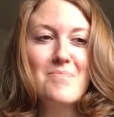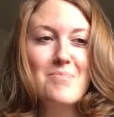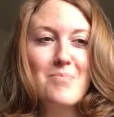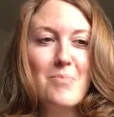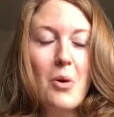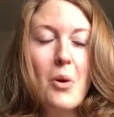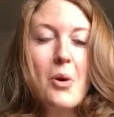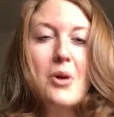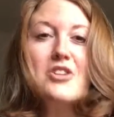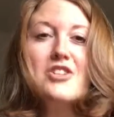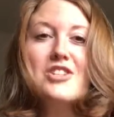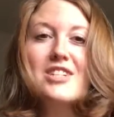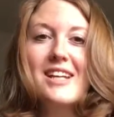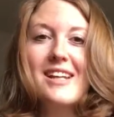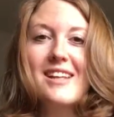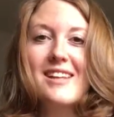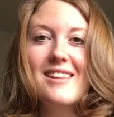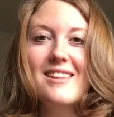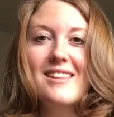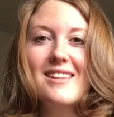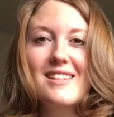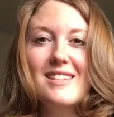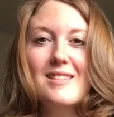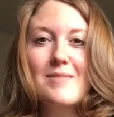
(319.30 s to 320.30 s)

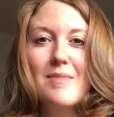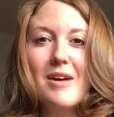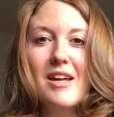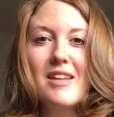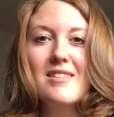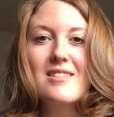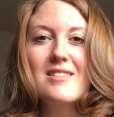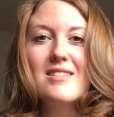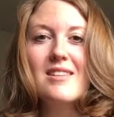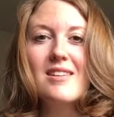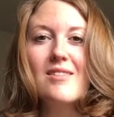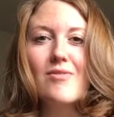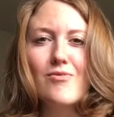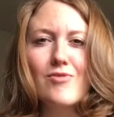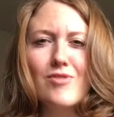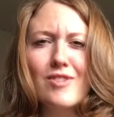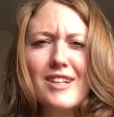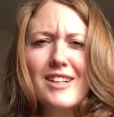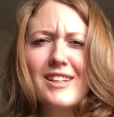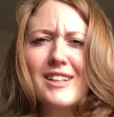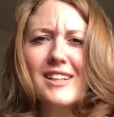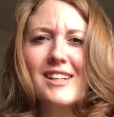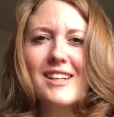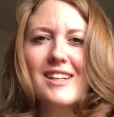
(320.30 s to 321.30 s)
pushing this month to
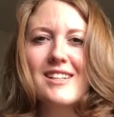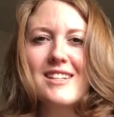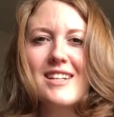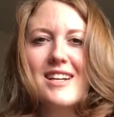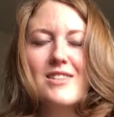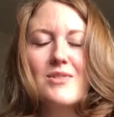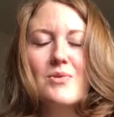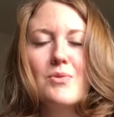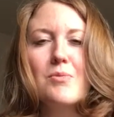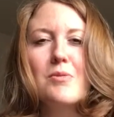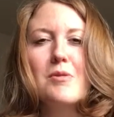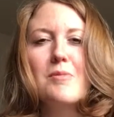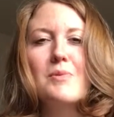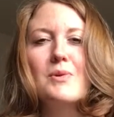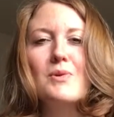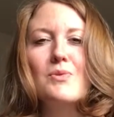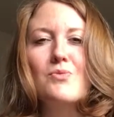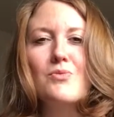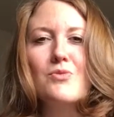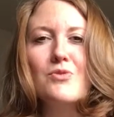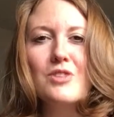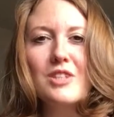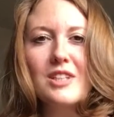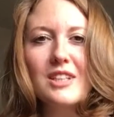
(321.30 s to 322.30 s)
really connect with people,
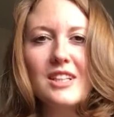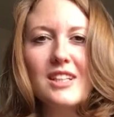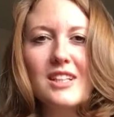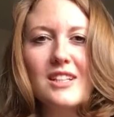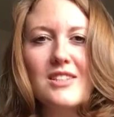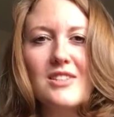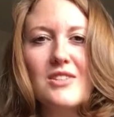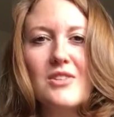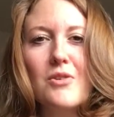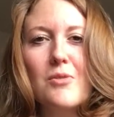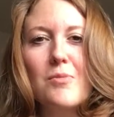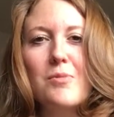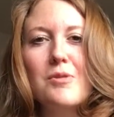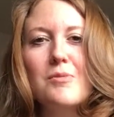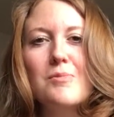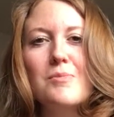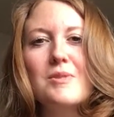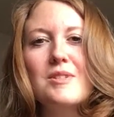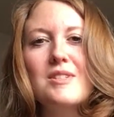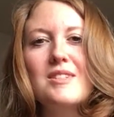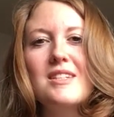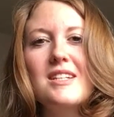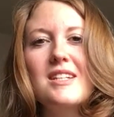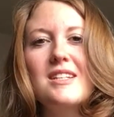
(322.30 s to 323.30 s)
really get to know
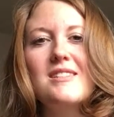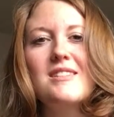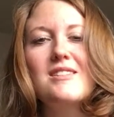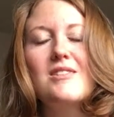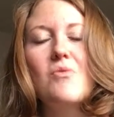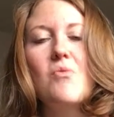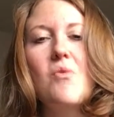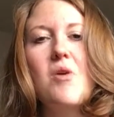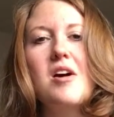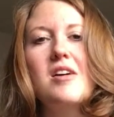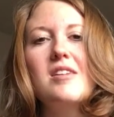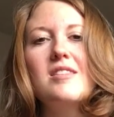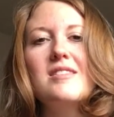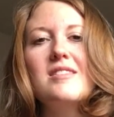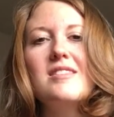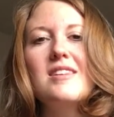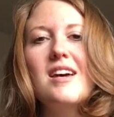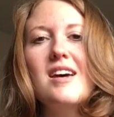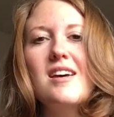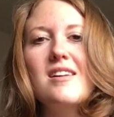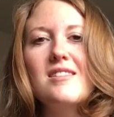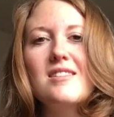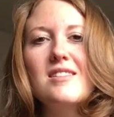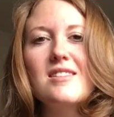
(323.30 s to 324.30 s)
people's needs and wants,
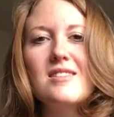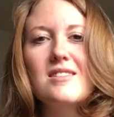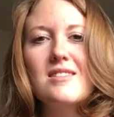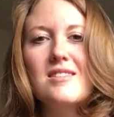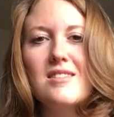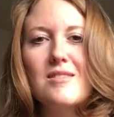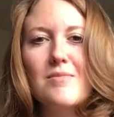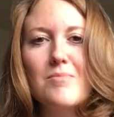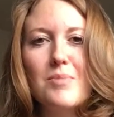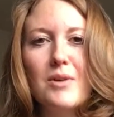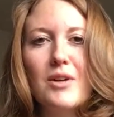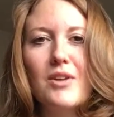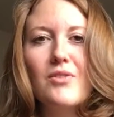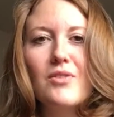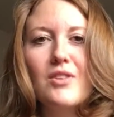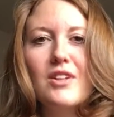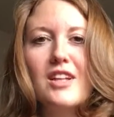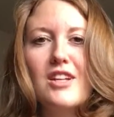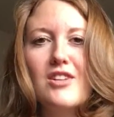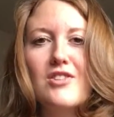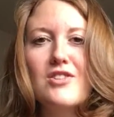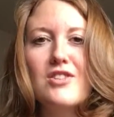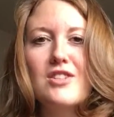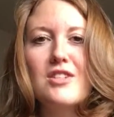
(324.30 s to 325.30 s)
and to build
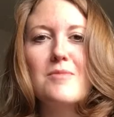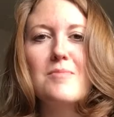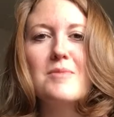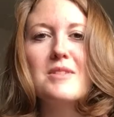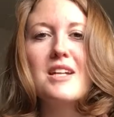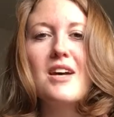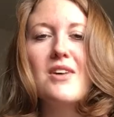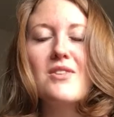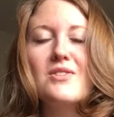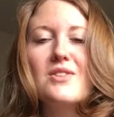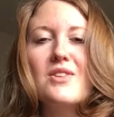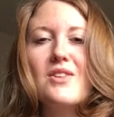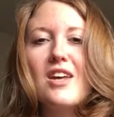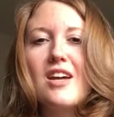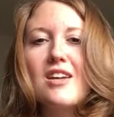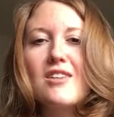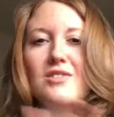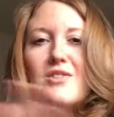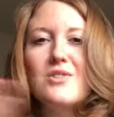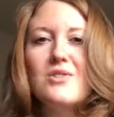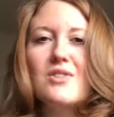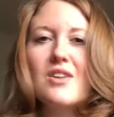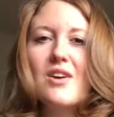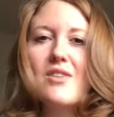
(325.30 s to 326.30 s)
relationships now so that
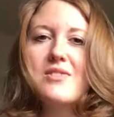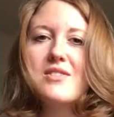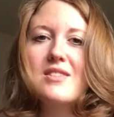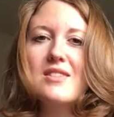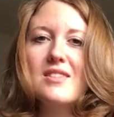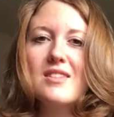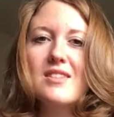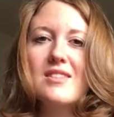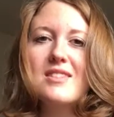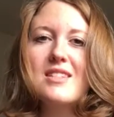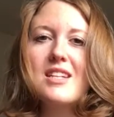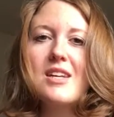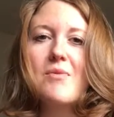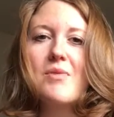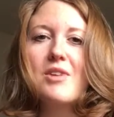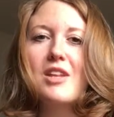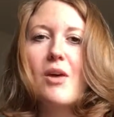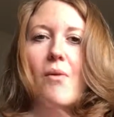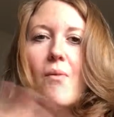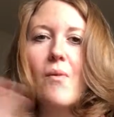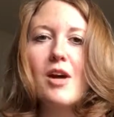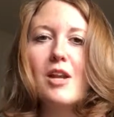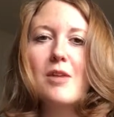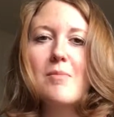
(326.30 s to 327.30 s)
in 2016, when
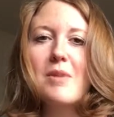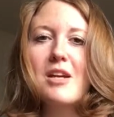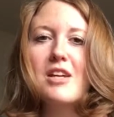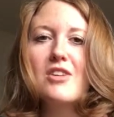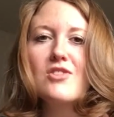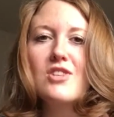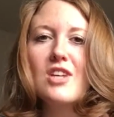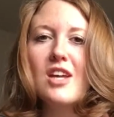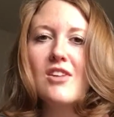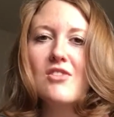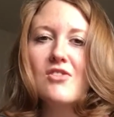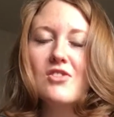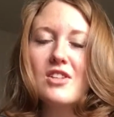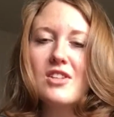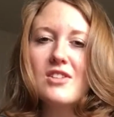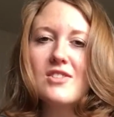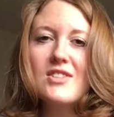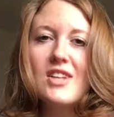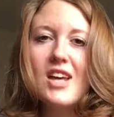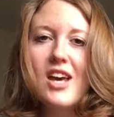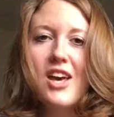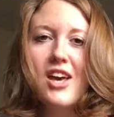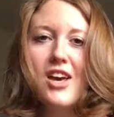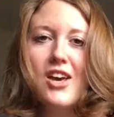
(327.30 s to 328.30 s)
they want to make
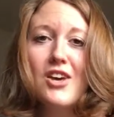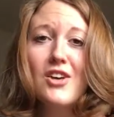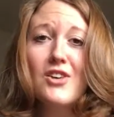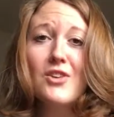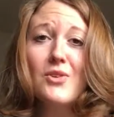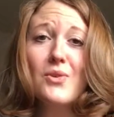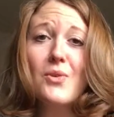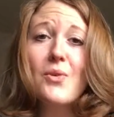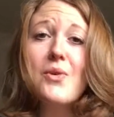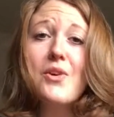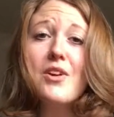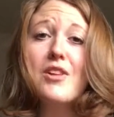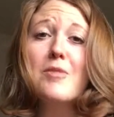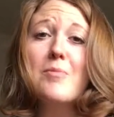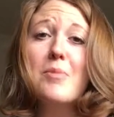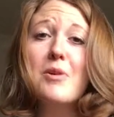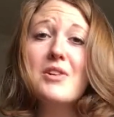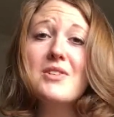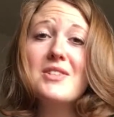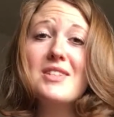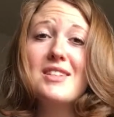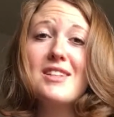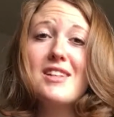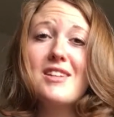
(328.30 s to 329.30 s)
changes, you're the
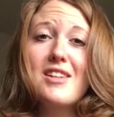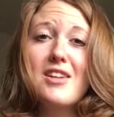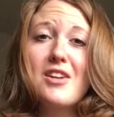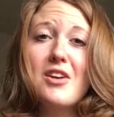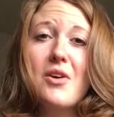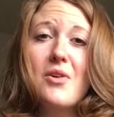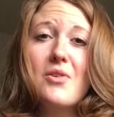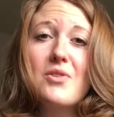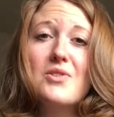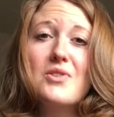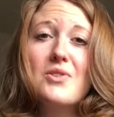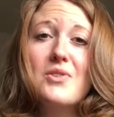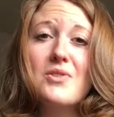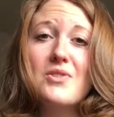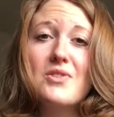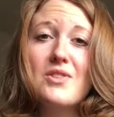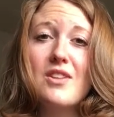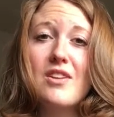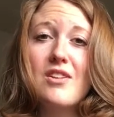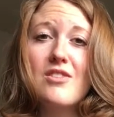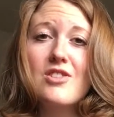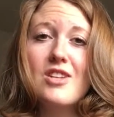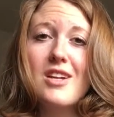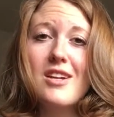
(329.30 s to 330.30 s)
person that they go to so
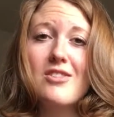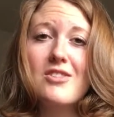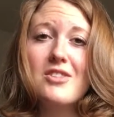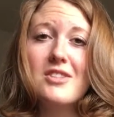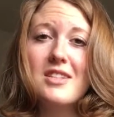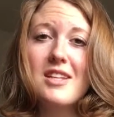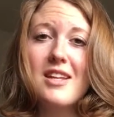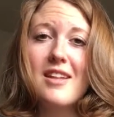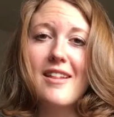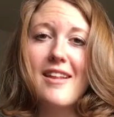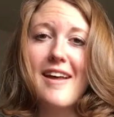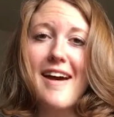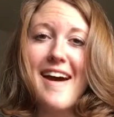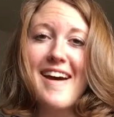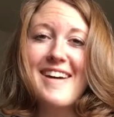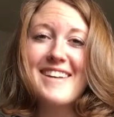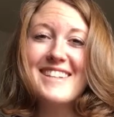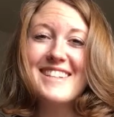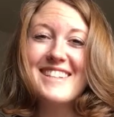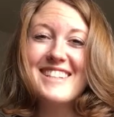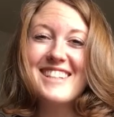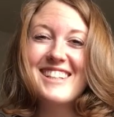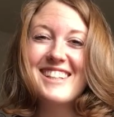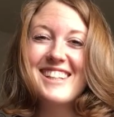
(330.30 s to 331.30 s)
their changes can
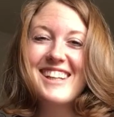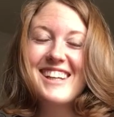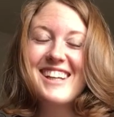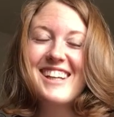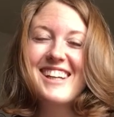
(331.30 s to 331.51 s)
last.